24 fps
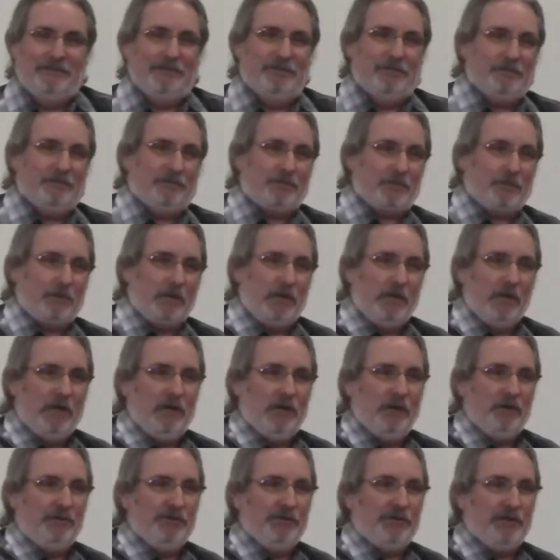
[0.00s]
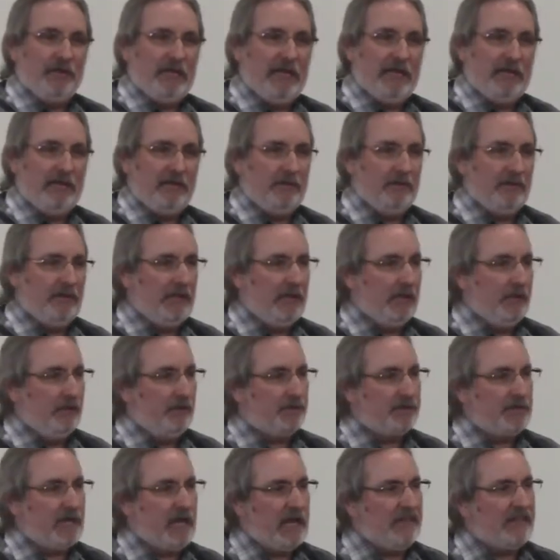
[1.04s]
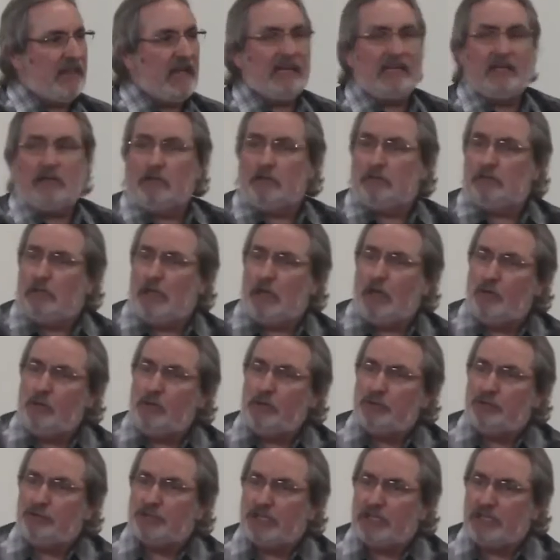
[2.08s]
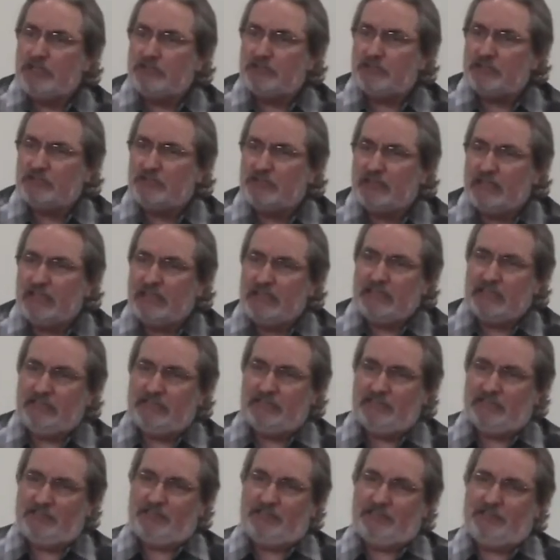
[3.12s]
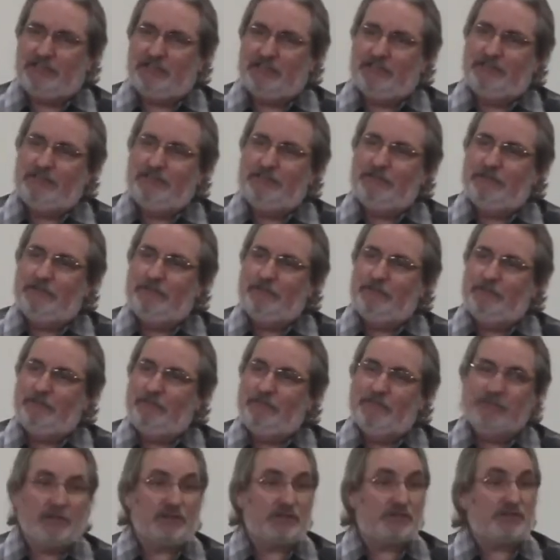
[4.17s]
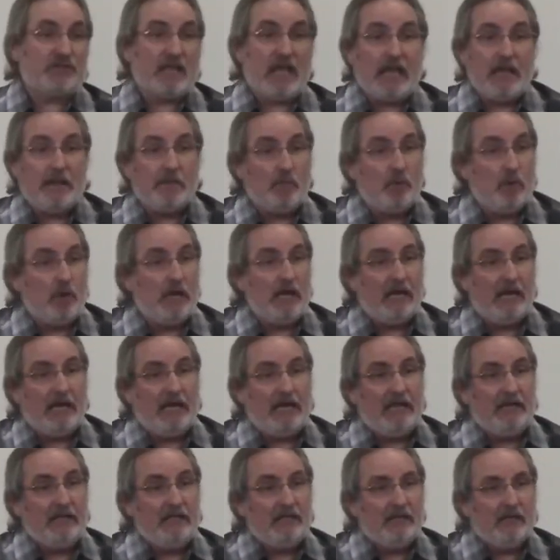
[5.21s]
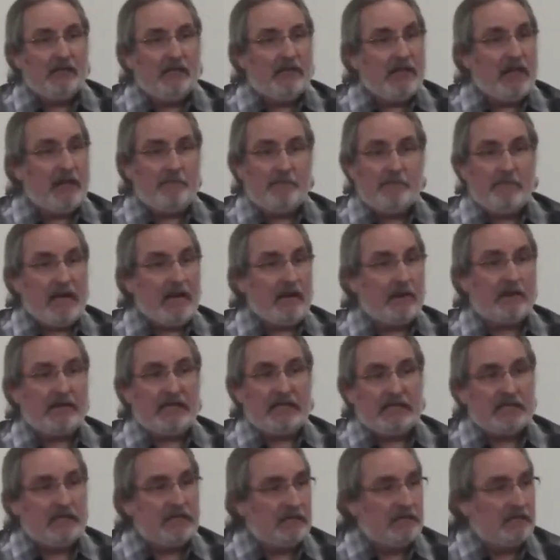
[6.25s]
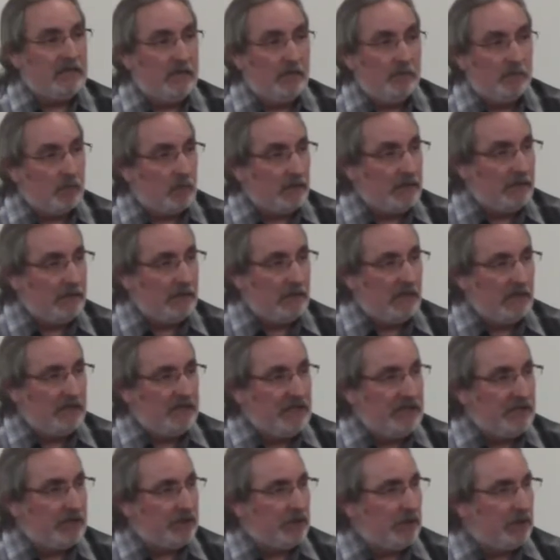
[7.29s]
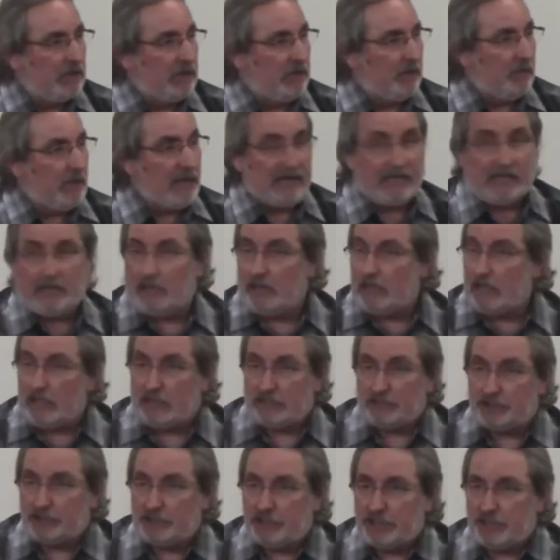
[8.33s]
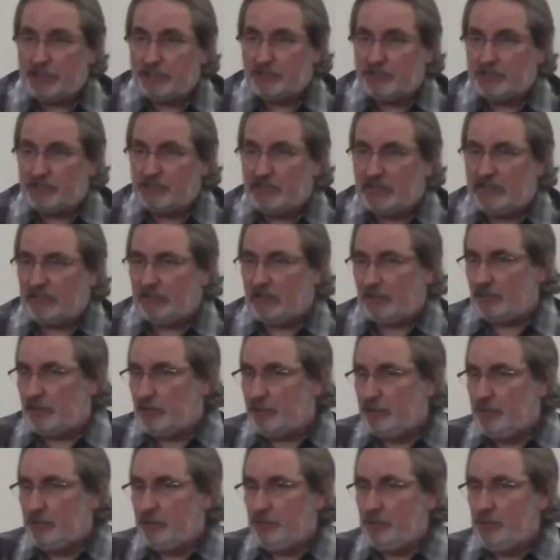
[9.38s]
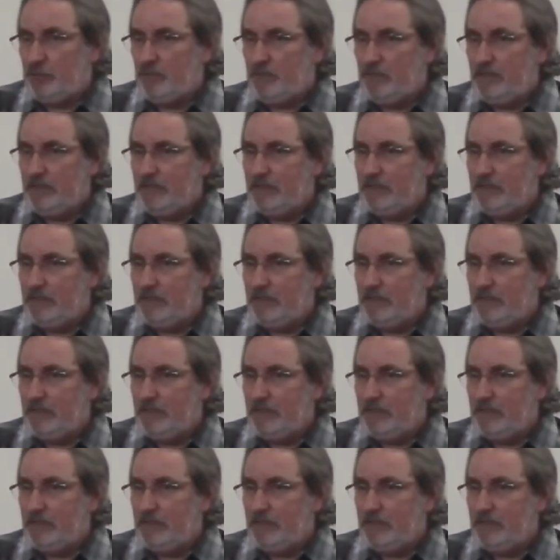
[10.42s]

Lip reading: Throw your net on the other side. They don't know who Jesus is. The same way that Mary didn't initially recognize Jesus at the tomb.